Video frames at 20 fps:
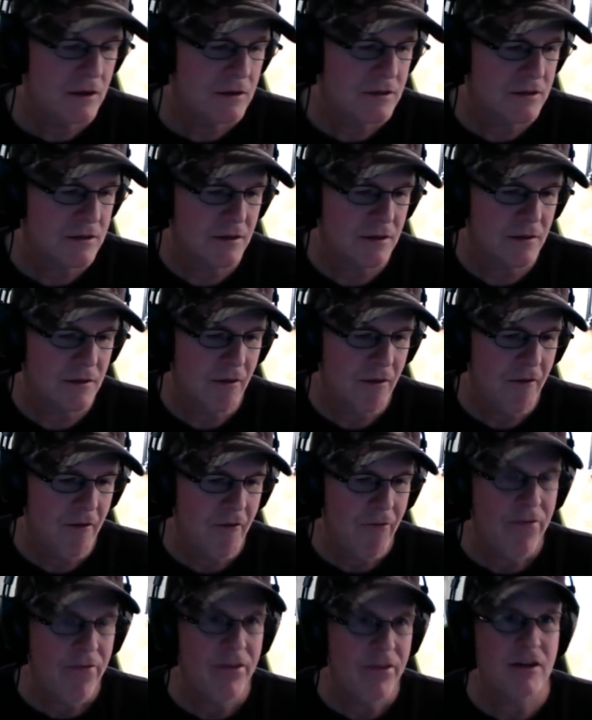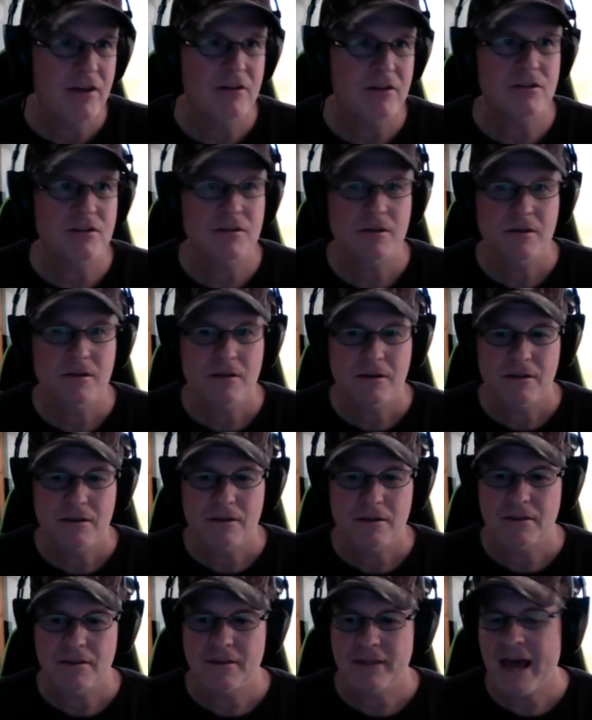The window. So there's
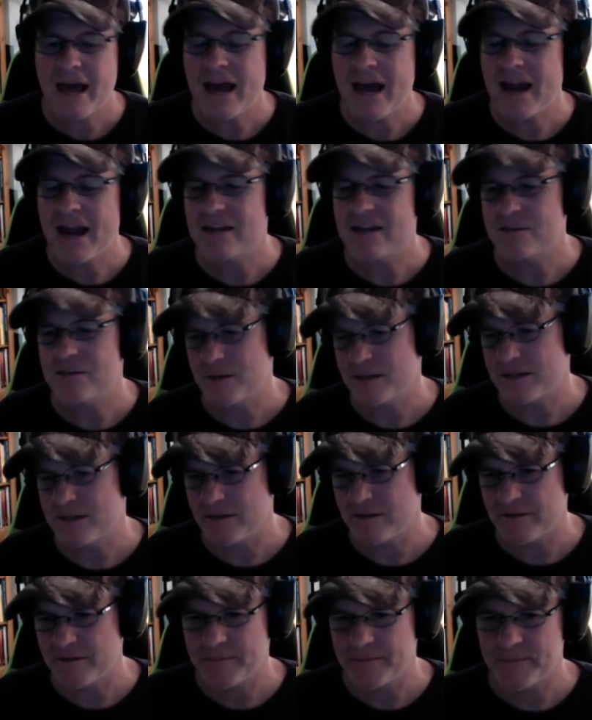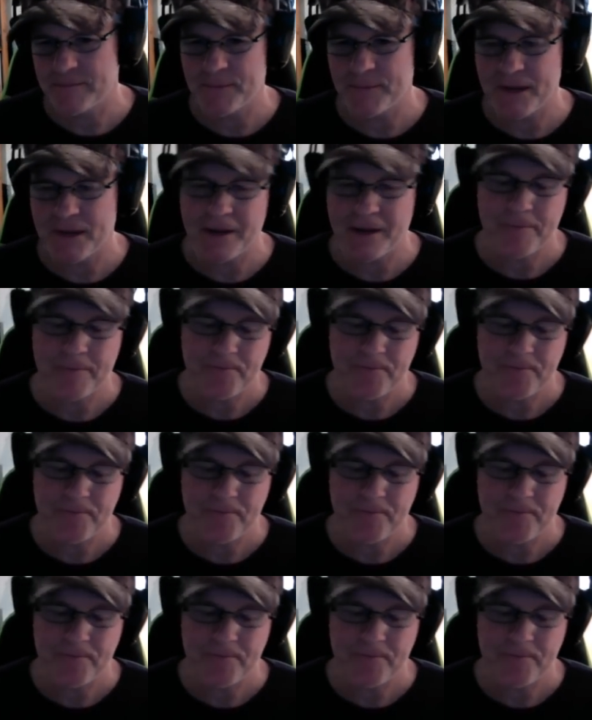that aspect of it.